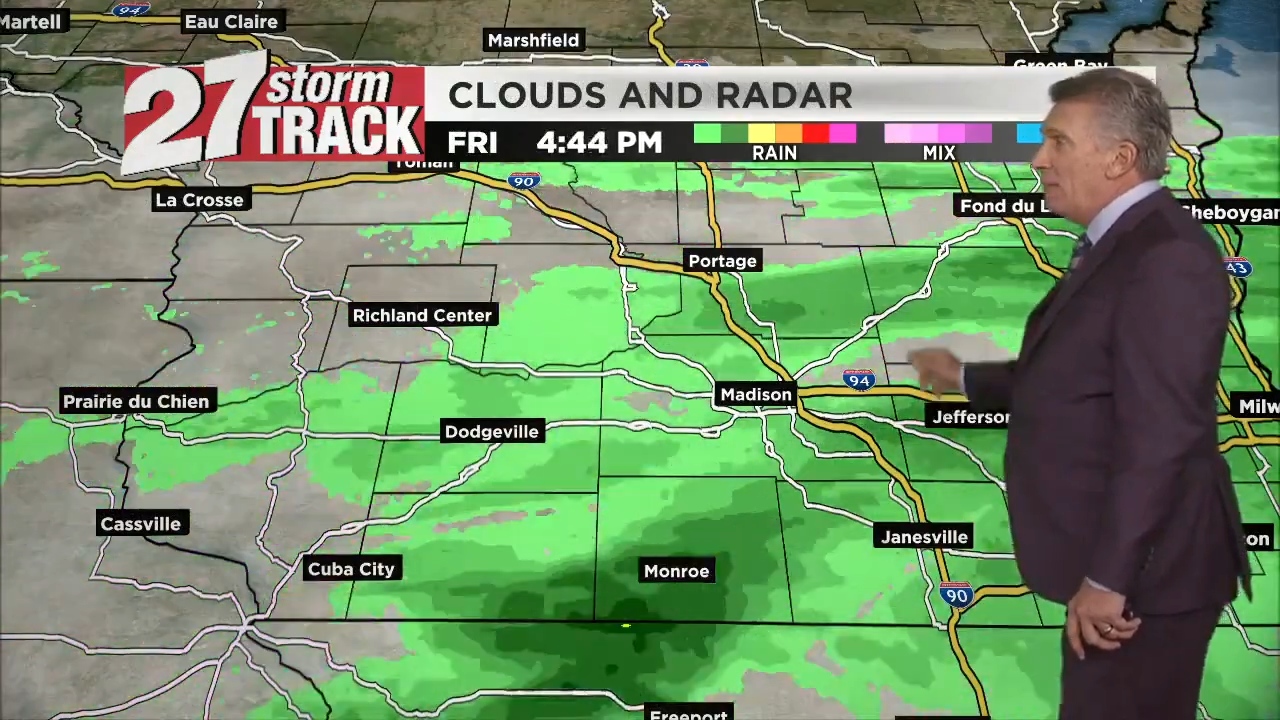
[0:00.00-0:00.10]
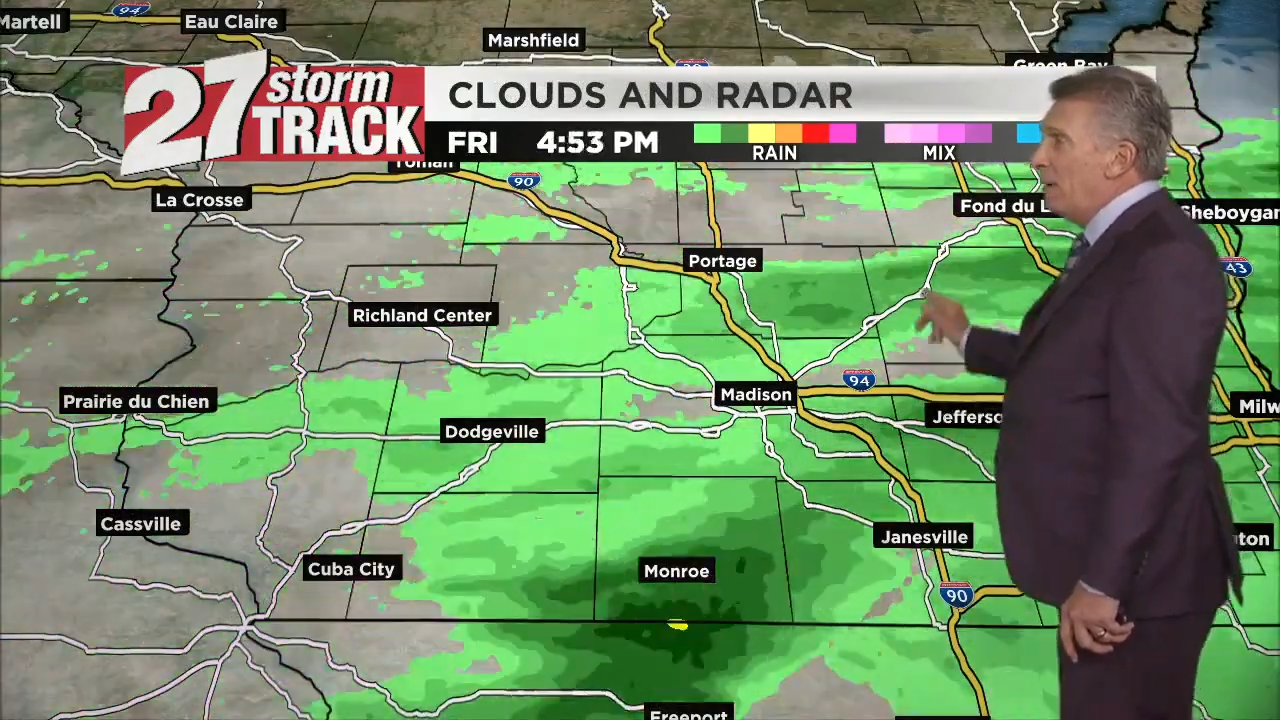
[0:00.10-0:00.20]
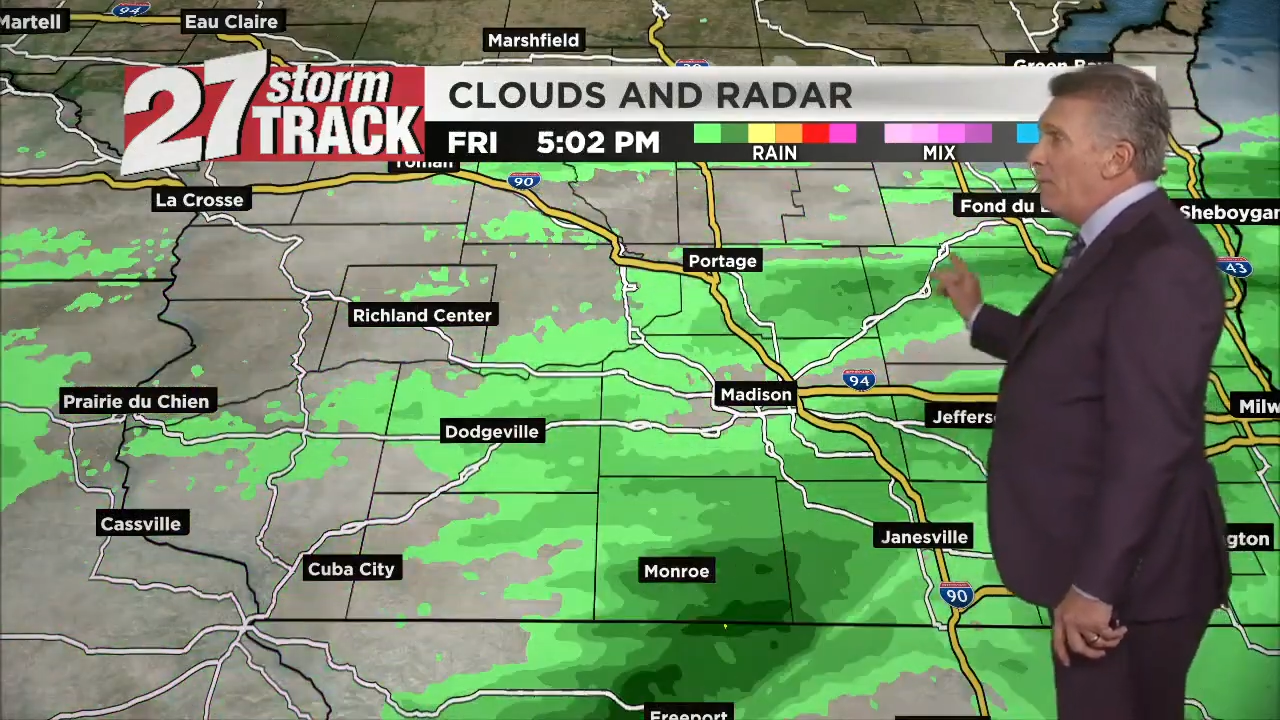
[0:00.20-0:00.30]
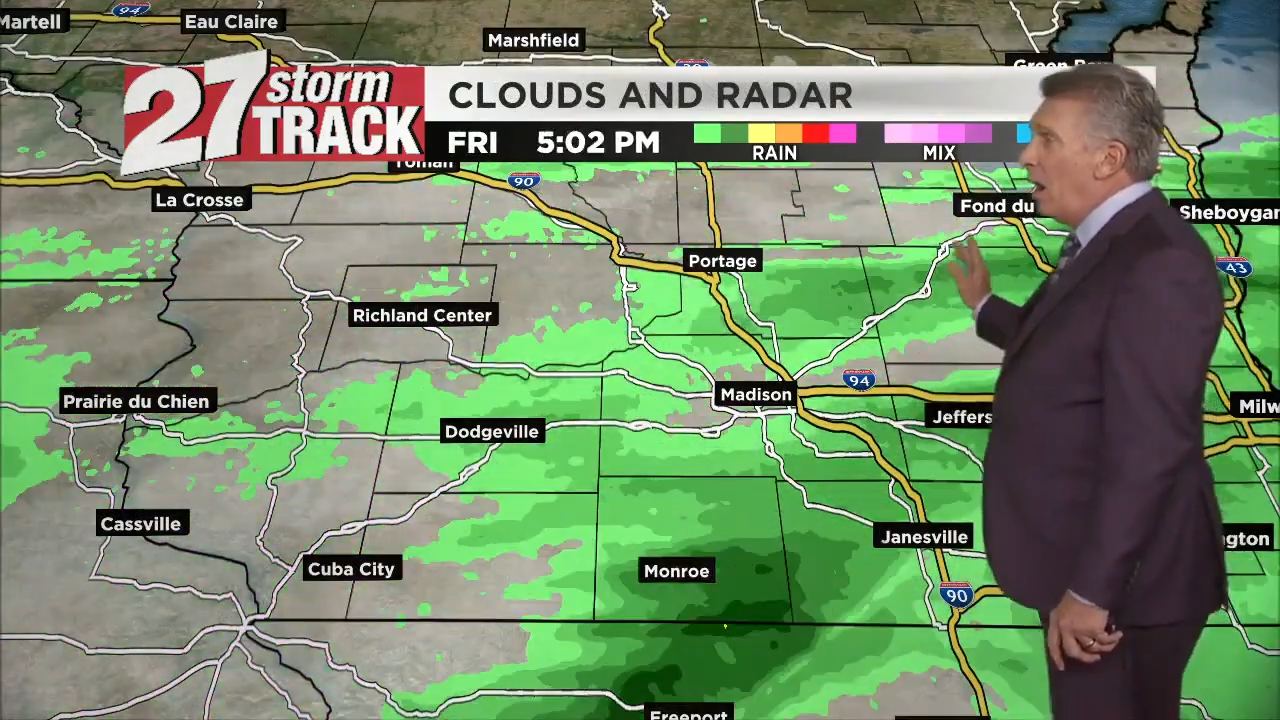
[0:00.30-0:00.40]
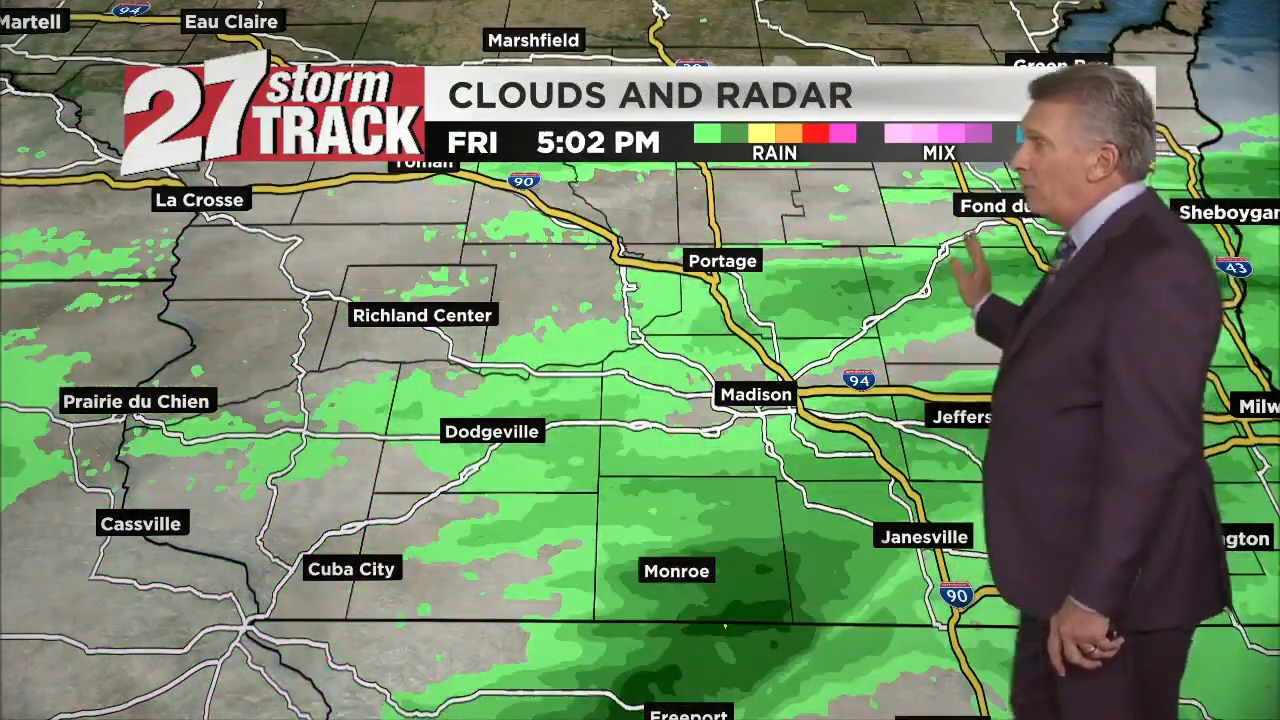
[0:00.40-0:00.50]

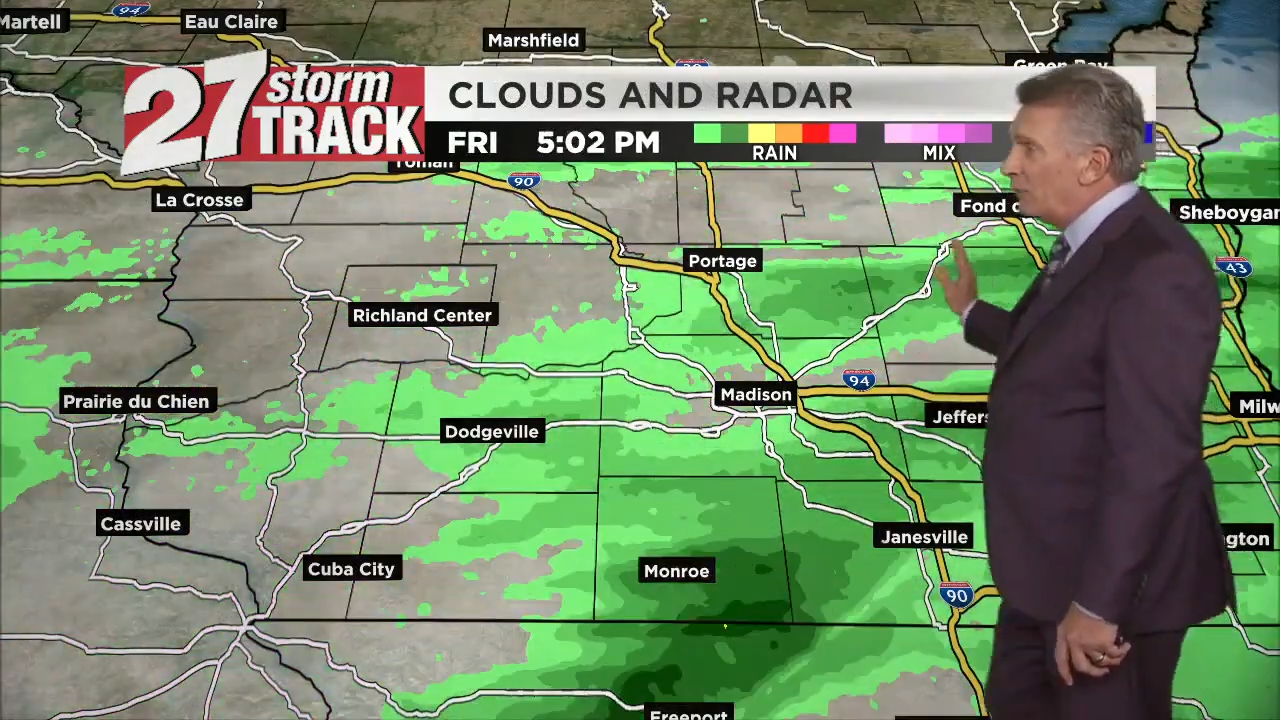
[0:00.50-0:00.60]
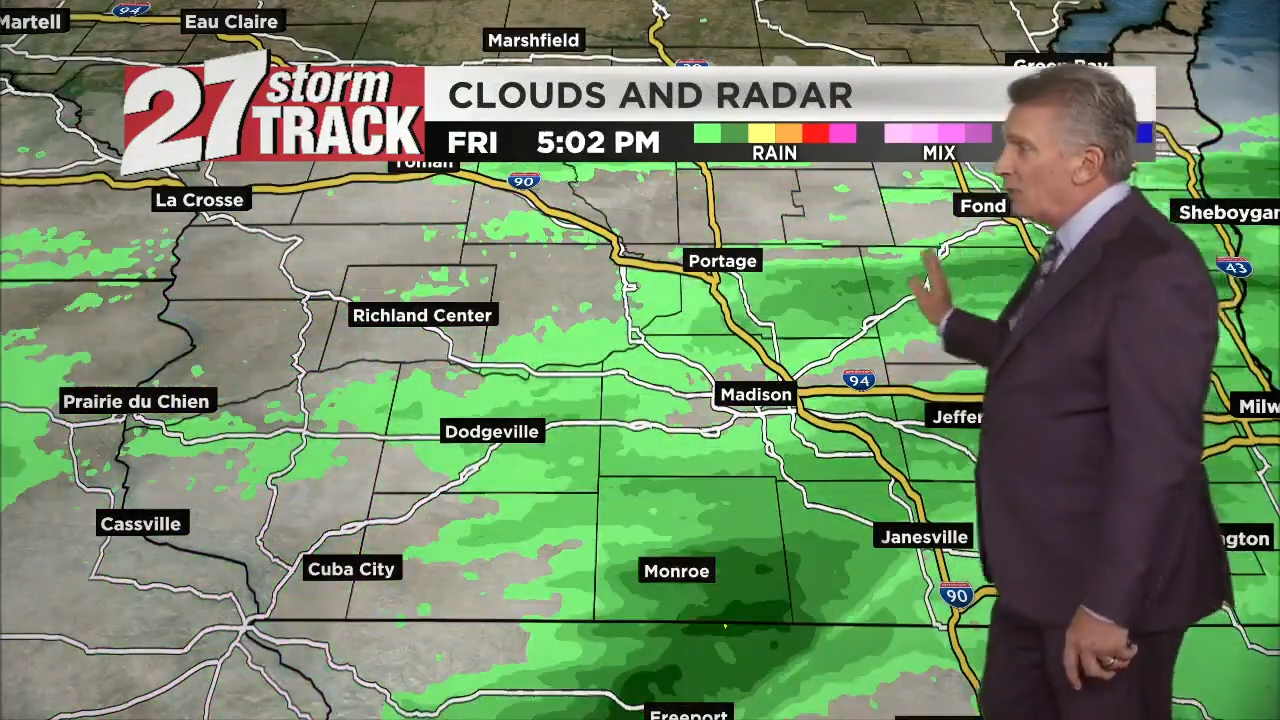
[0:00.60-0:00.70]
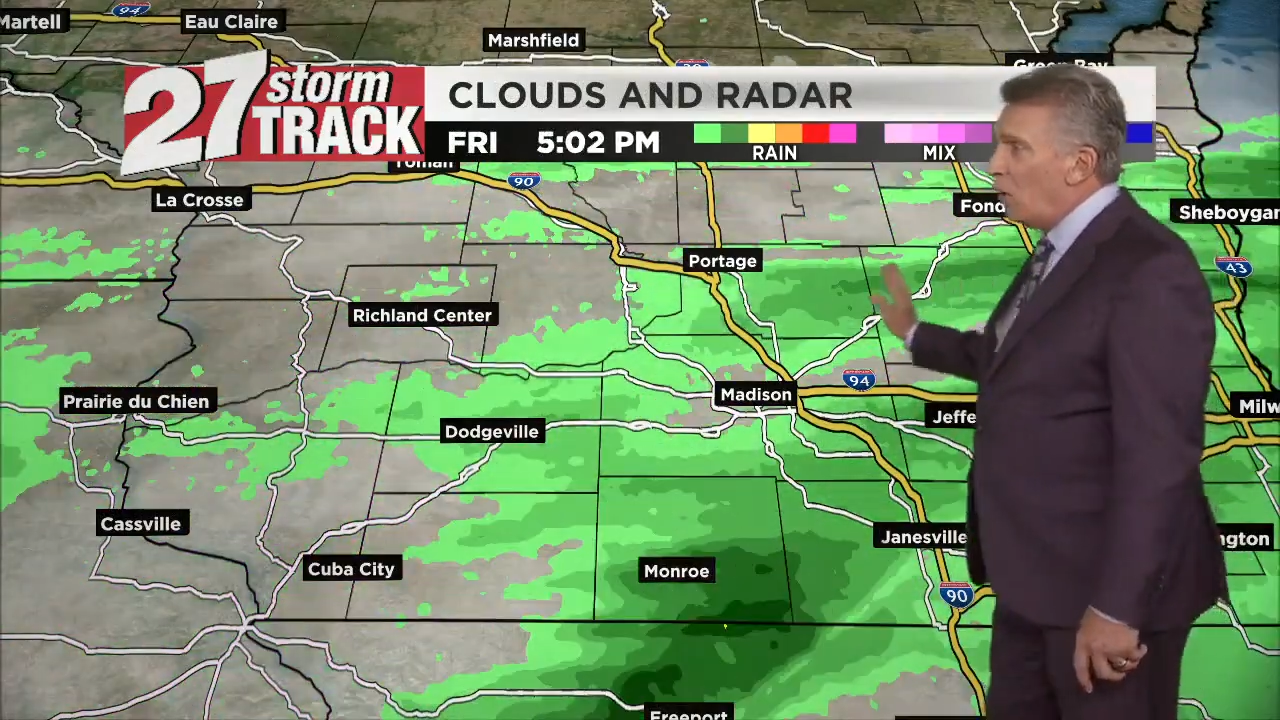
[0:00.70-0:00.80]
But almost